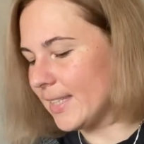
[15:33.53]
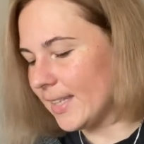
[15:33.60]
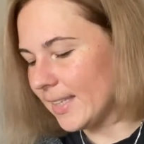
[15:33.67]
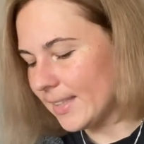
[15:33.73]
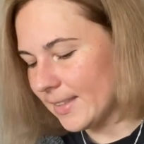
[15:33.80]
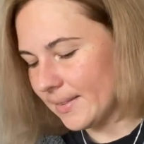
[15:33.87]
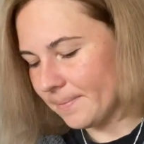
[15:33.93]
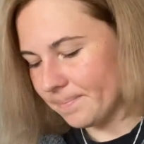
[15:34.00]

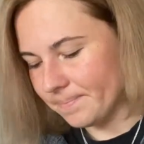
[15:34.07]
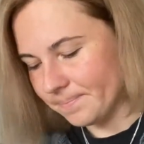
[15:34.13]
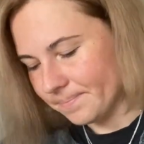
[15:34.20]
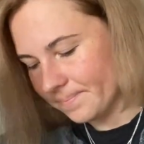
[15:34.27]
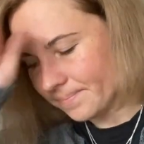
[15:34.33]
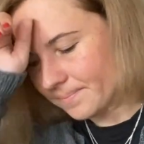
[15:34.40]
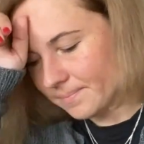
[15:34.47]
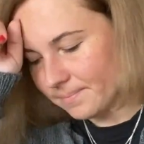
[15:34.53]
knit.
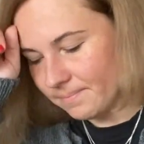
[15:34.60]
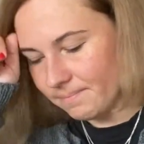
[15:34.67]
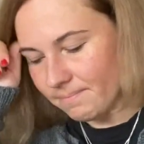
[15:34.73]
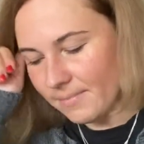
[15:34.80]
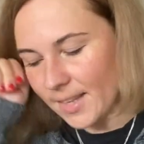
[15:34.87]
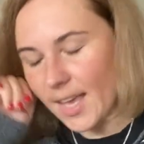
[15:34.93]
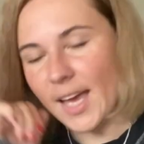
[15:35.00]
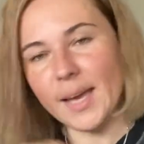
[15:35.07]

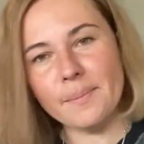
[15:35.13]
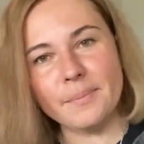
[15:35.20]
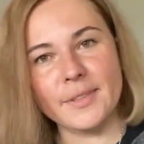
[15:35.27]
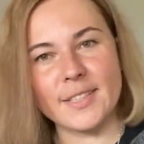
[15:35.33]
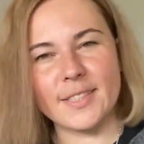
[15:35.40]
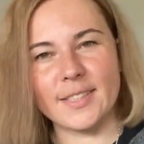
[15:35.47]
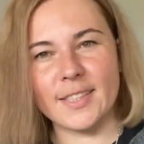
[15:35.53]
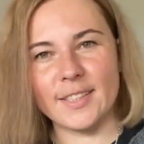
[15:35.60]
I'm
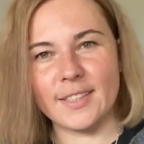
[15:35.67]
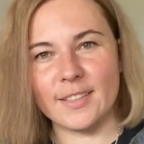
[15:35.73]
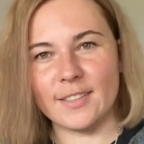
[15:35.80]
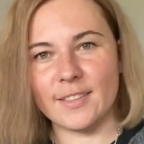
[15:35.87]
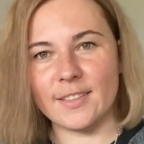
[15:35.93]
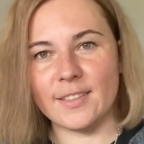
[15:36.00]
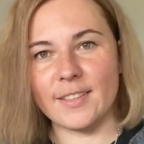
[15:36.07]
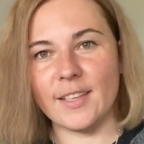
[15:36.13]
test
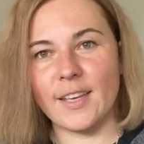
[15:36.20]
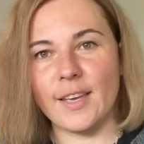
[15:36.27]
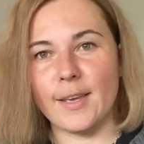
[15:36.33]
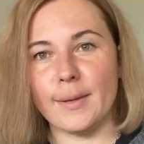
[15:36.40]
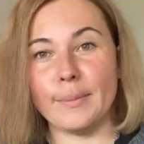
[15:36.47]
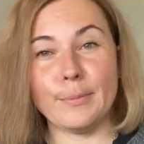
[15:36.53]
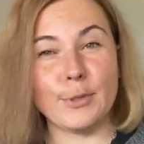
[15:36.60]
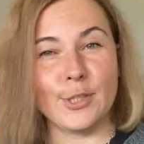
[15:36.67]
knitting
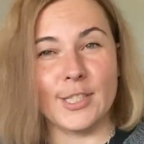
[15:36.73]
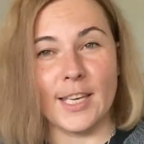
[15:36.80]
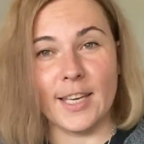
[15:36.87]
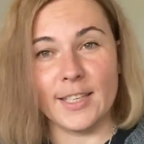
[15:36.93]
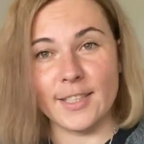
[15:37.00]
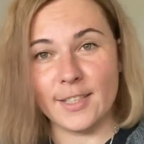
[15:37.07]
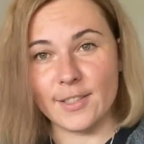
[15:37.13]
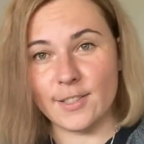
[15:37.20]

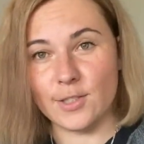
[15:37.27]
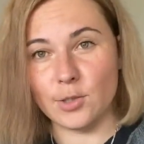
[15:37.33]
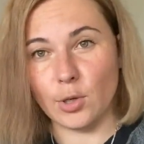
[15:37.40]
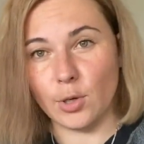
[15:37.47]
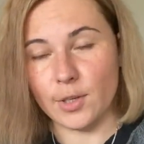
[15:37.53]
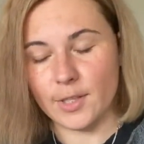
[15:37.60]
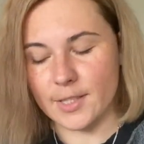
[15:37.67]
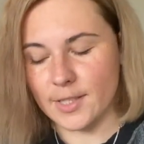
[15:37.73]
mosaic
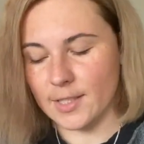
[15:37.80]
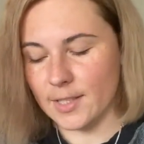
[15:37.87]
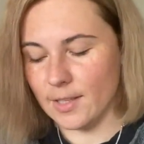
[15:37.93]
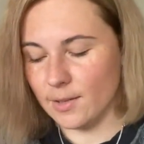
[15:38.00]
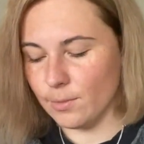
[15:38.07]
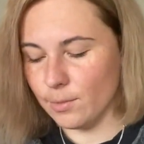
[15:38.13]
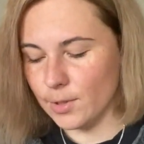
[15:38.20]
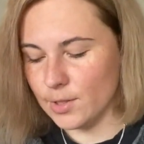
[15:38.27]
socks,
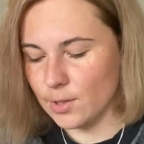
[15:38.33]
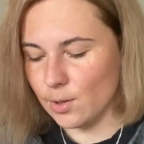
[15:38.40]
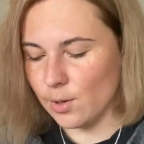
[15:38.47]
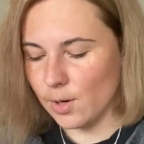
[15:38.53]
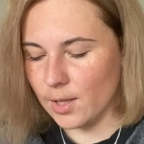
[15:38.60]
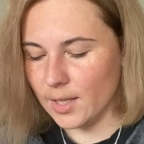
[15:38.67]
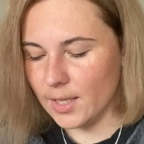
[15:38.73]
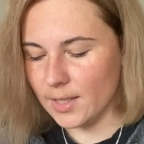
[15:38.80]
what's
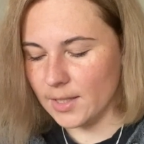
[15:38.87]
called